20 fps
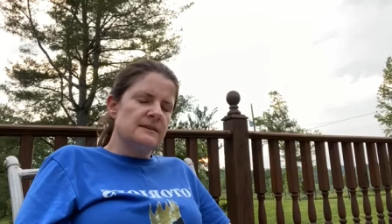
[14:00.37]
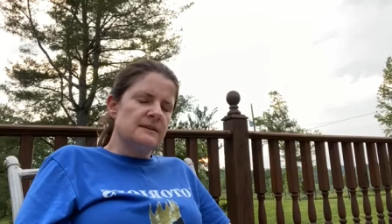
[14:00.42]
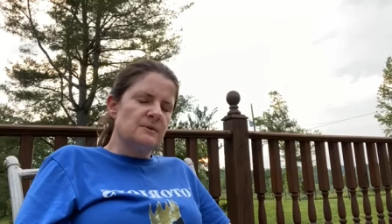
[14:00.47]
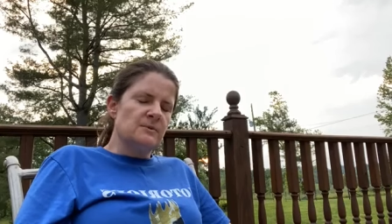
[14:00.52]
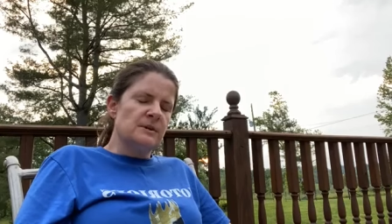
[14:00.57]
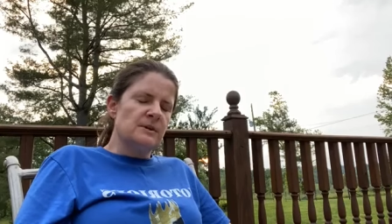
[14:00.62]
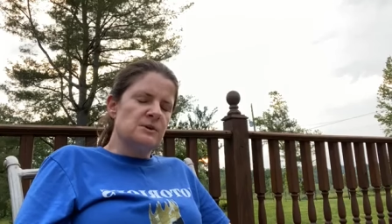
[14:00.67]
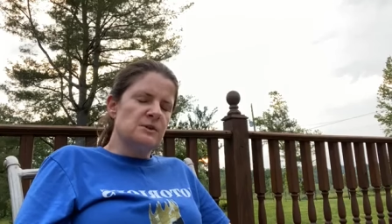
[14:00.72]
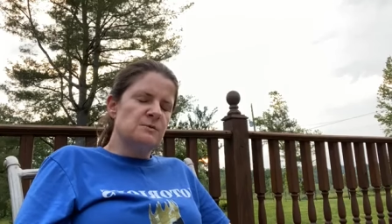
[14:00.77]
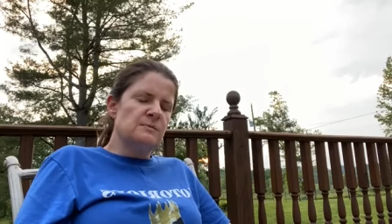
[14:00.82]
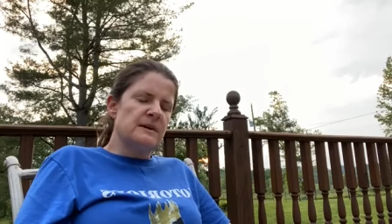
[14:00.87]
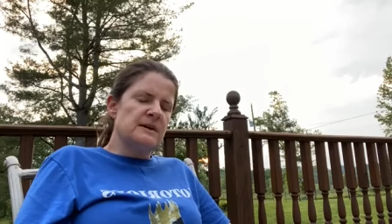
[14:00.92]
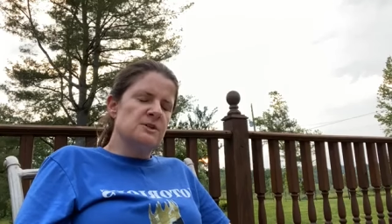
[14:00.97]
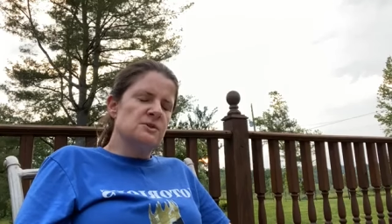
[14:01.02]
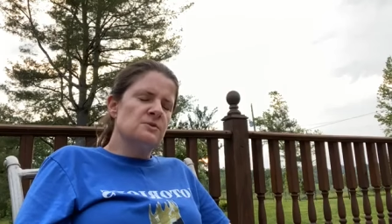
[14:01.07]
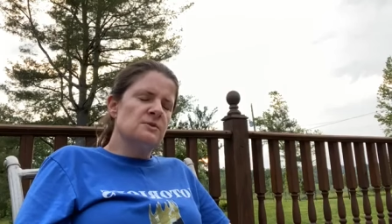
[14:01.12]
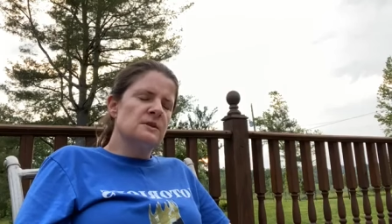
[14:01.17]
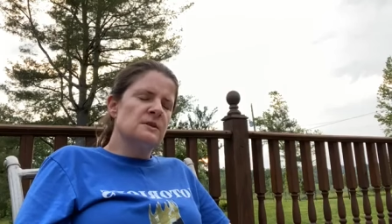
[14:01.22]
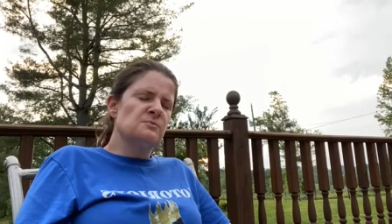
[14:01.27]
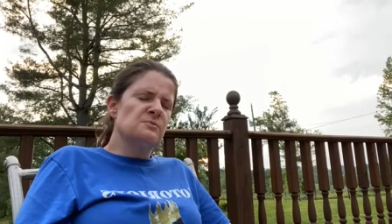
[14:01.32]
That we are
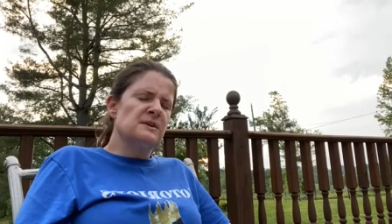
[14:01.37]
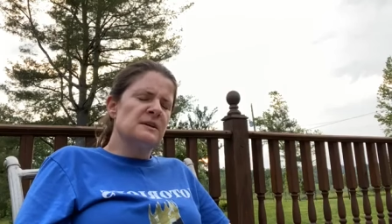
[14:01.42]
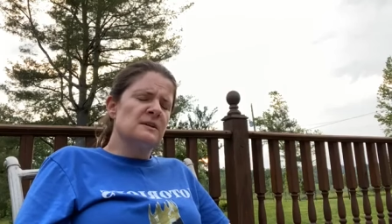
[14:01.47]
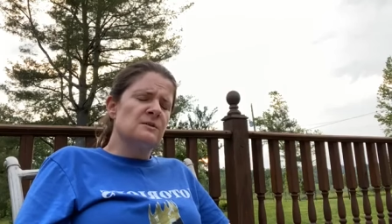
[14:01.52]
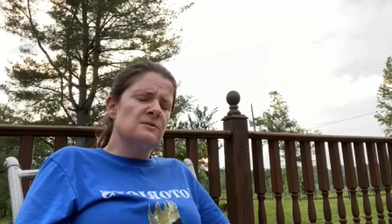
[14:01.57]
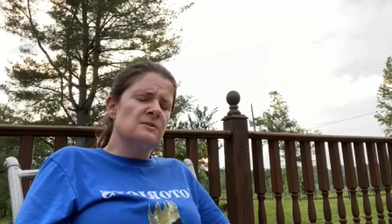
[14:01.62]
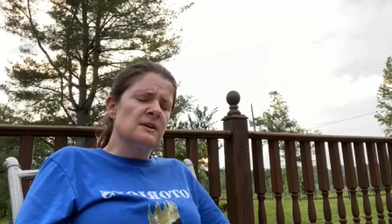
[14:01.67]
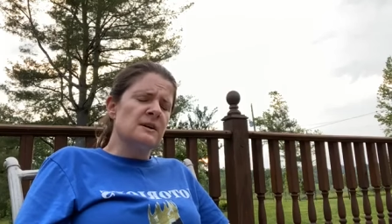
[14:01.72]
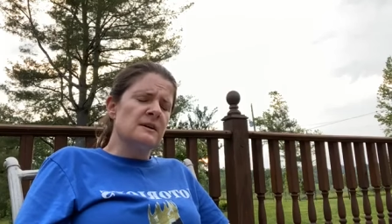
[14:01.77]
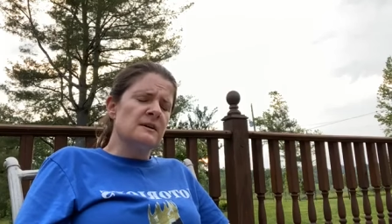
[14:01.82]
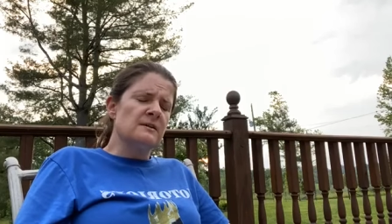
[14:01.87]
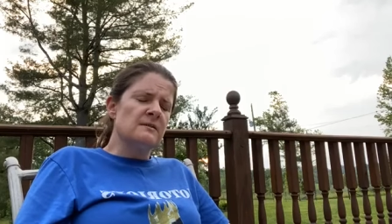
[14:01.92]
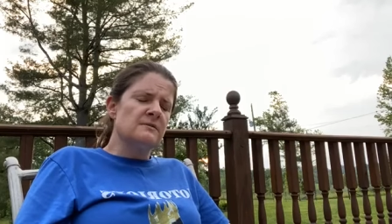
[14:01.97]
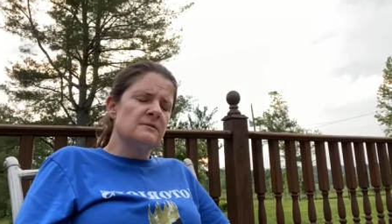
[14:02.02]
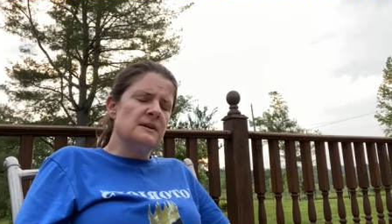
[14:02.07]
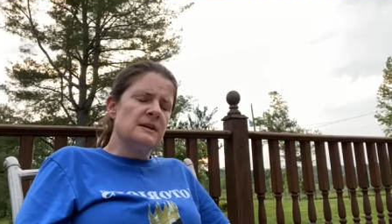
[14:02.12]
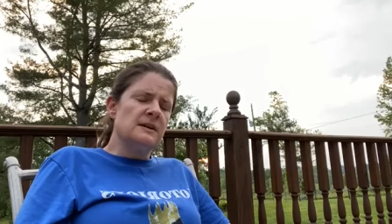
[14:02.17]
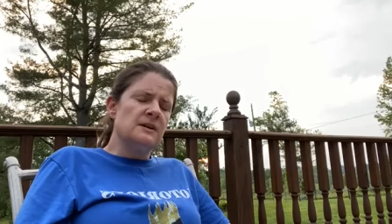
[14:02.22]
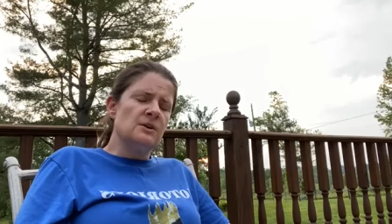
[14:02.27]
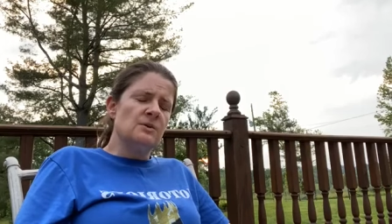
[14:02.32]
special and we are
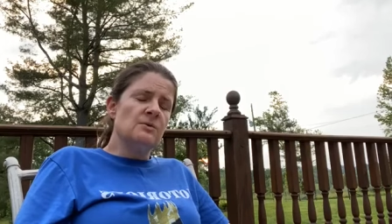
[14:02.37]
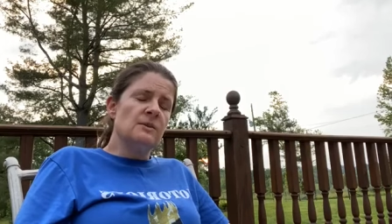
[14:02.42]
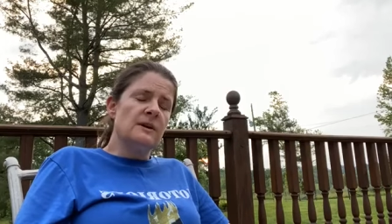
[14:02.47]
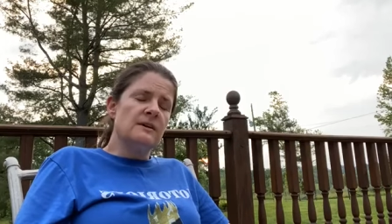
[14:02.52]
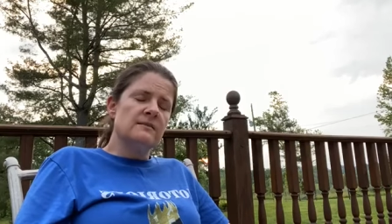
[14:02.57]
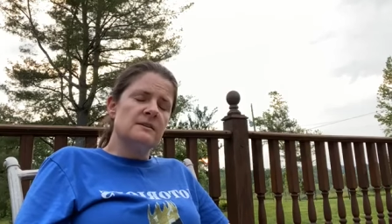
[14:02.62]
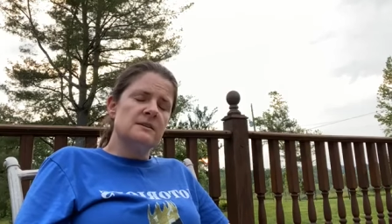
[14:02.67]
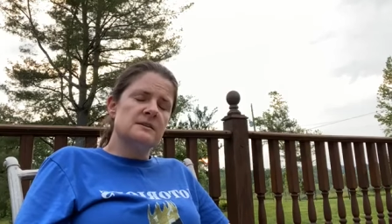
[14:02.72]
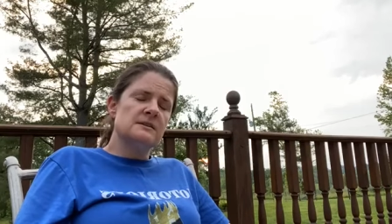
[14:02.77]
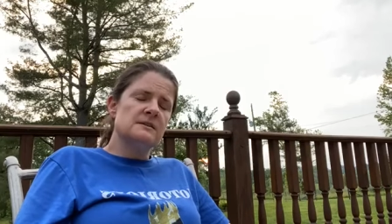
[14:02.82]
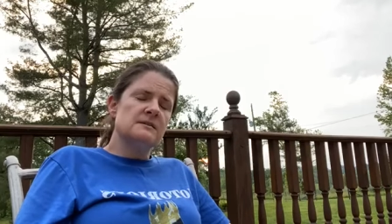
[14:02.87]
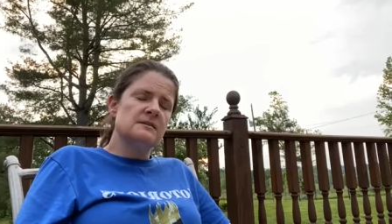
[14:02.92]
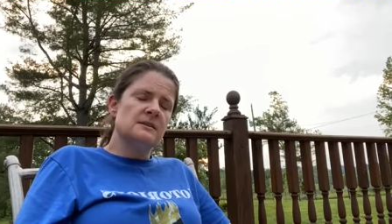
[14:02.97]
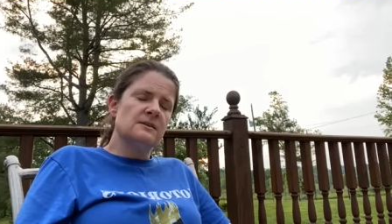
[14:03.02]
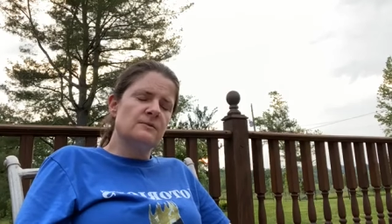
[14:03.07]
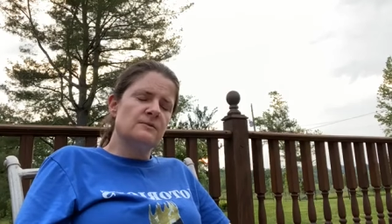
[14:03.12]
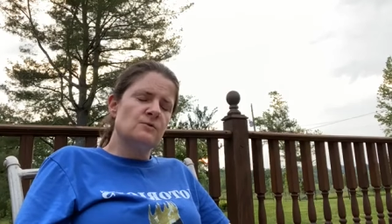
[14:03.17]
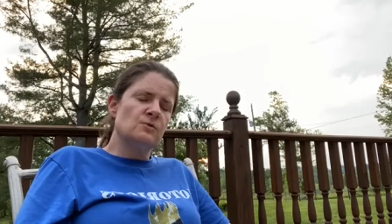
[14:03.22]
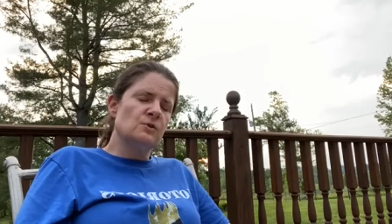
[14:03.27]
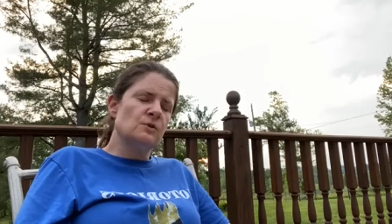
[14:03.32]
loved, and you love us,
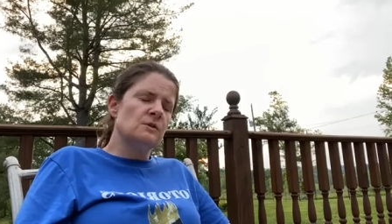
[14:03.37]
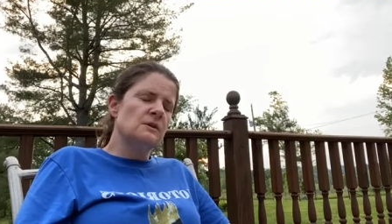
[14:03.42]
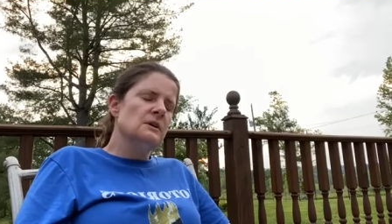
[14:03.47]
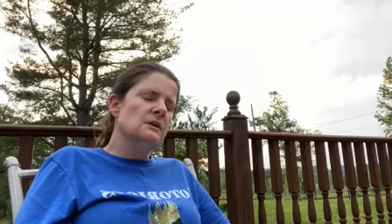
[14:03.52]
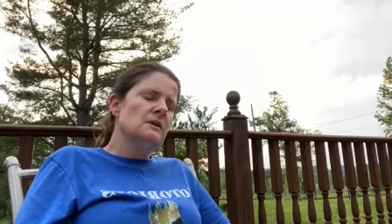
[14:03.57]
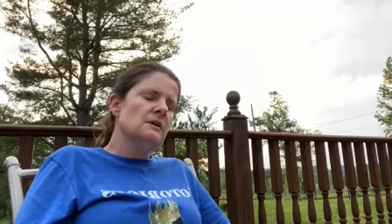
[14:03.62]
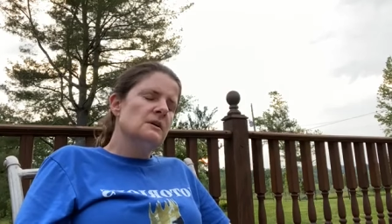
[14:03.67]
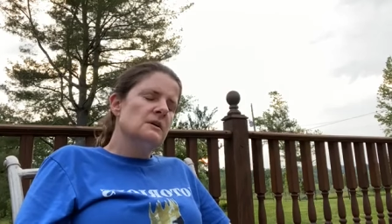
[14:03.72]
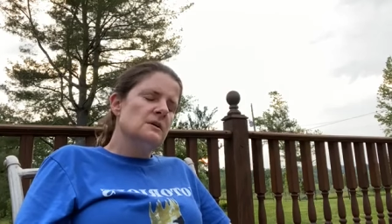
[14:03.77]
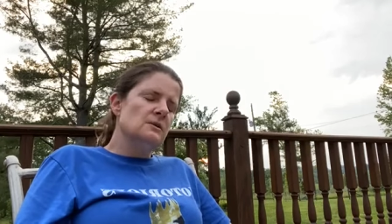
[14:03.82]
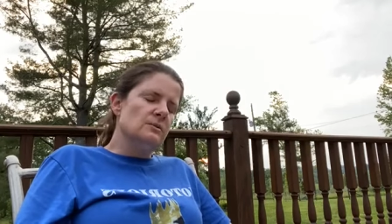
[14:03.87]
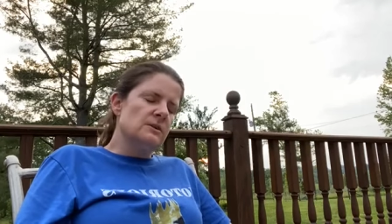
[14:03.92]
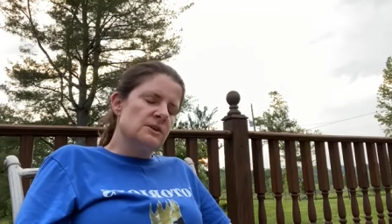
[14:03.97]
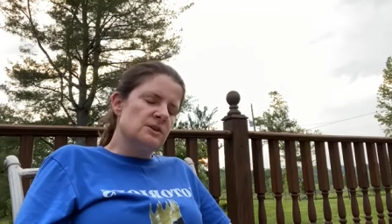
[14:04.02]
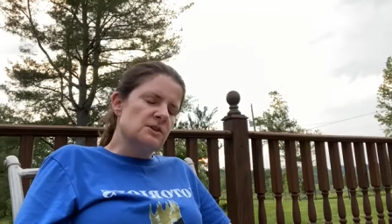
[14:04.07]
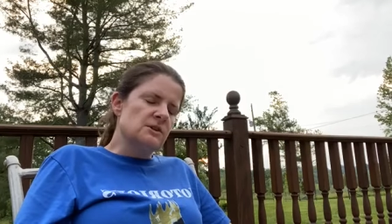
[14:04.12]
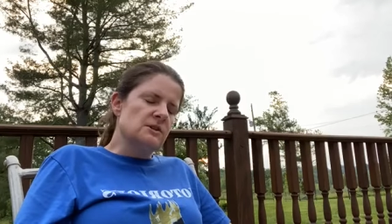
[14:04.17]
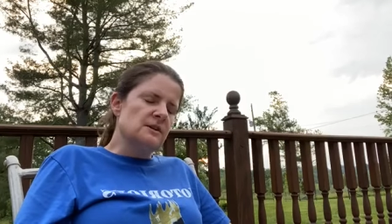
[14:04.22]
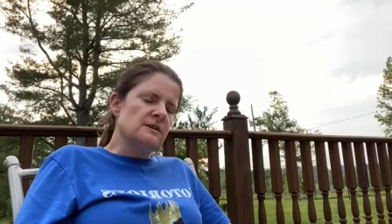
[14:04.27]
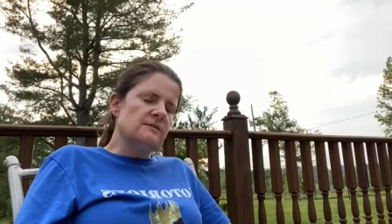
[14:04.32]
therefore we
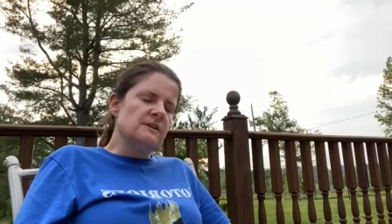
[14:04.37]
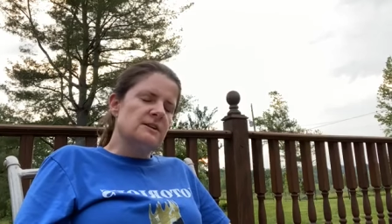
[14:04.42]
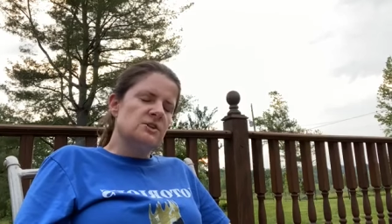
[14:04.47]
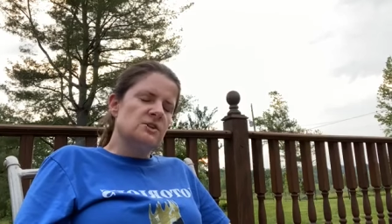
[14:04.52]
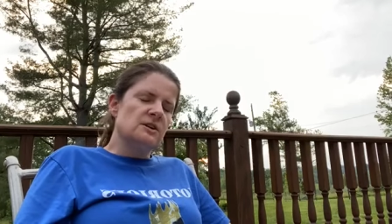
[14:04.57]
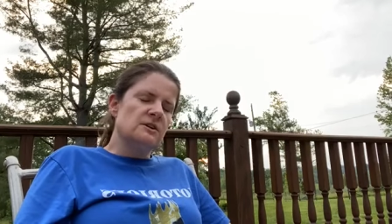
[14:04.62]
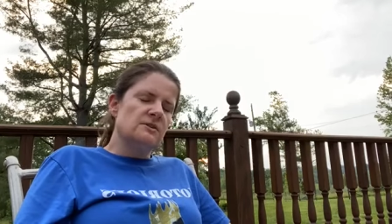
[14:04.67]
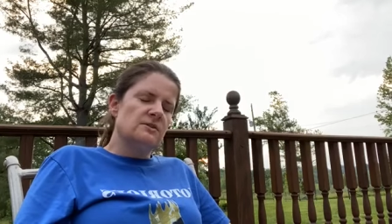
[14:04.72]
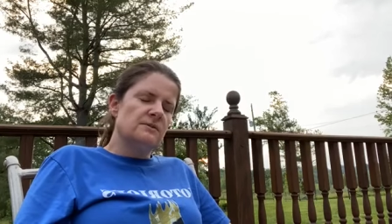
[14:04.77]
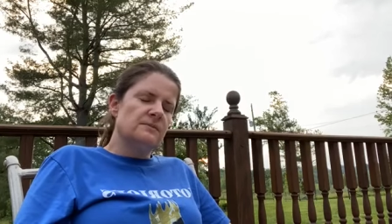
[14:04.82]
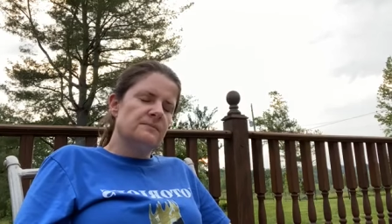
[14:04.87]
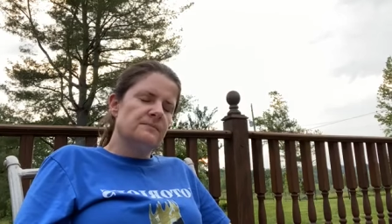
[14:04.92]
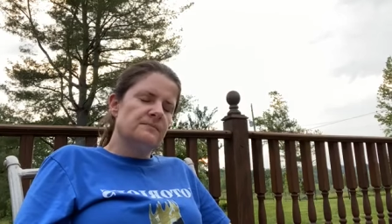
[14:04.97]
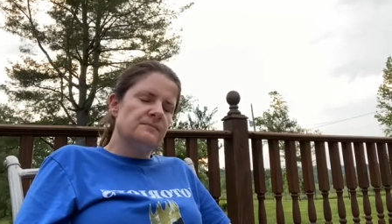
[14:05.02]
should love each other.